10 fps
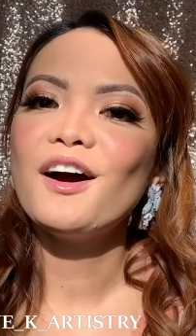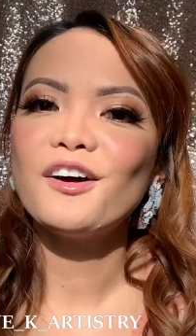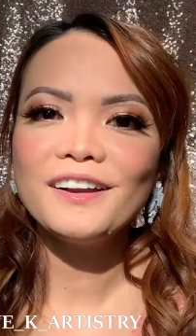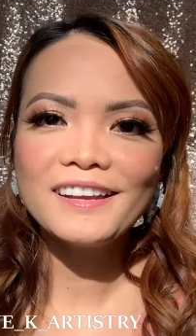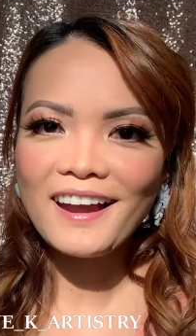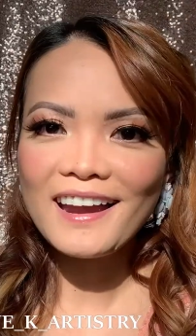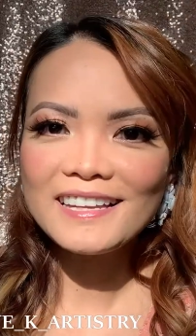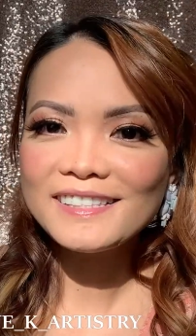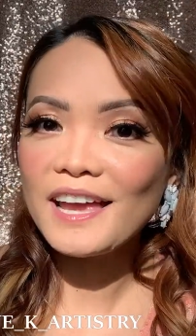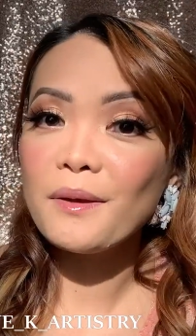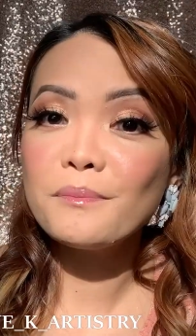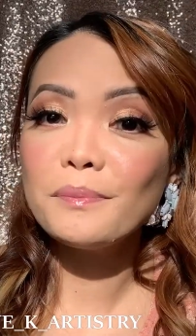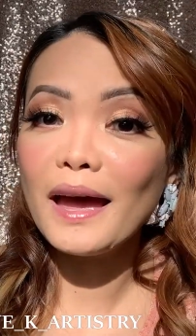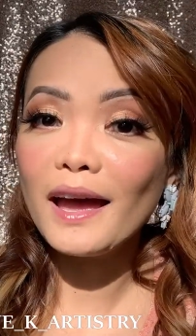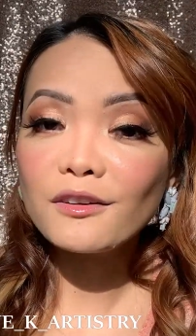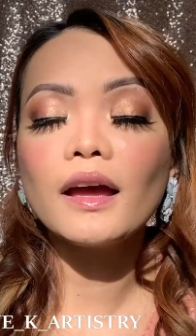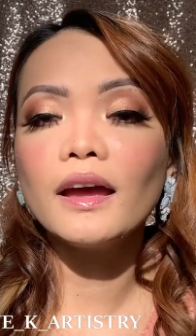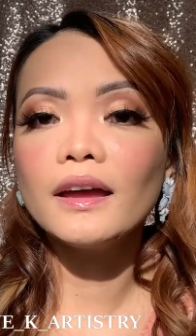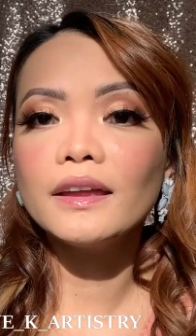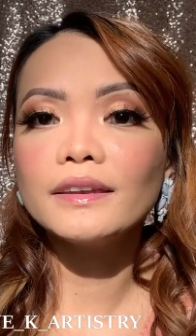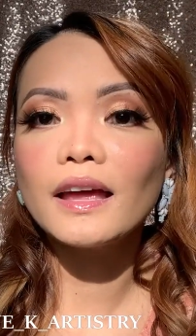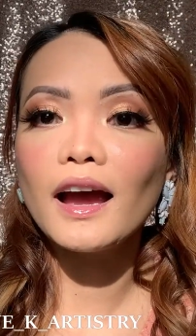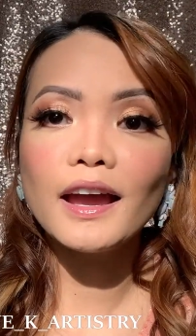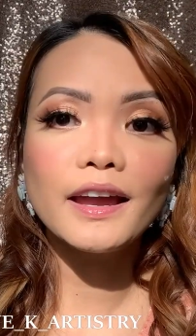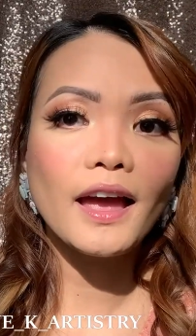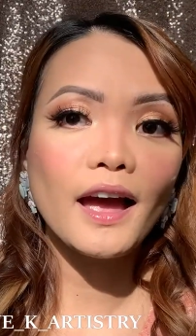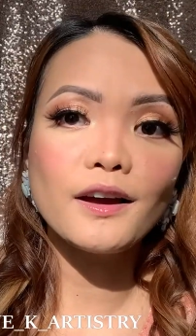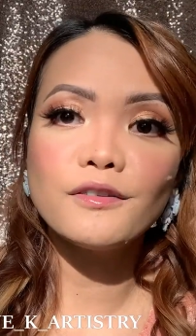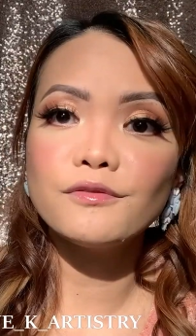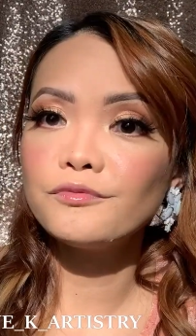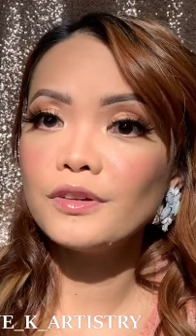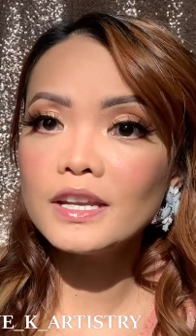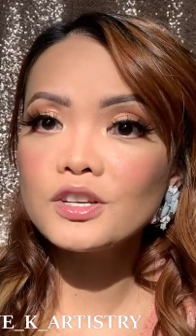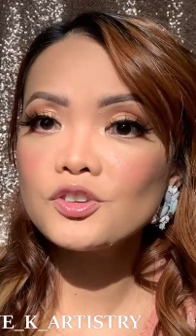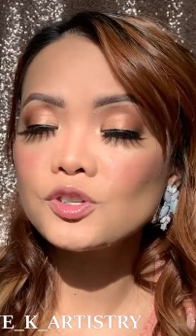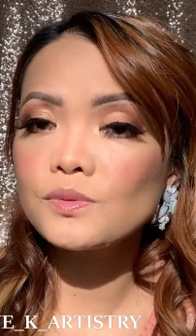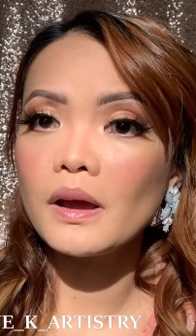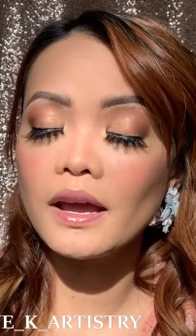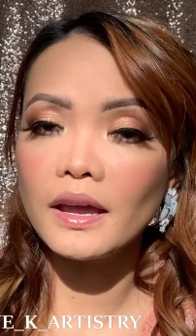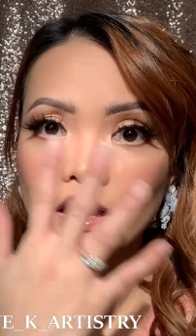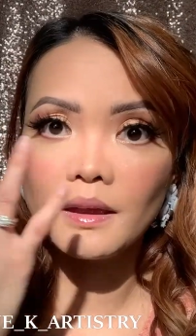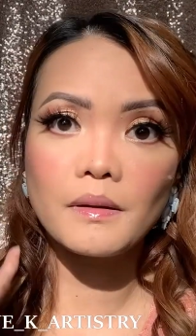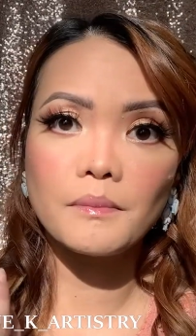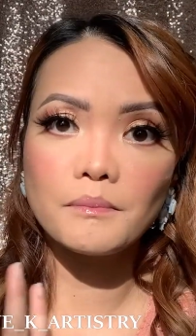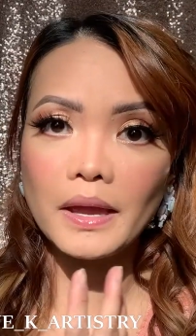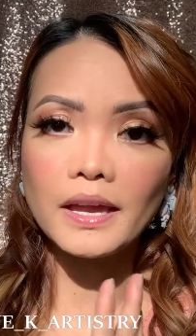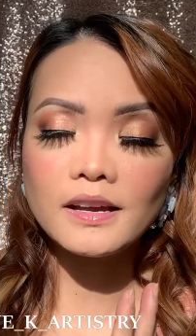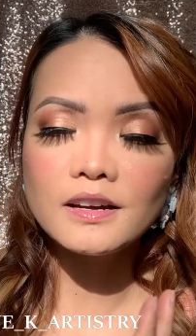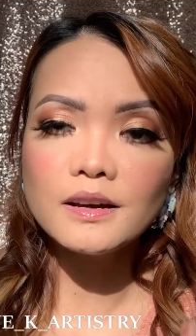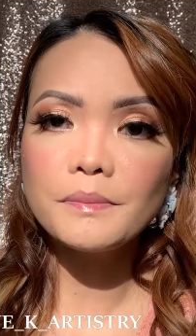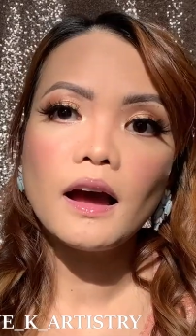Alright guys, I'm back and I have finished my makeup.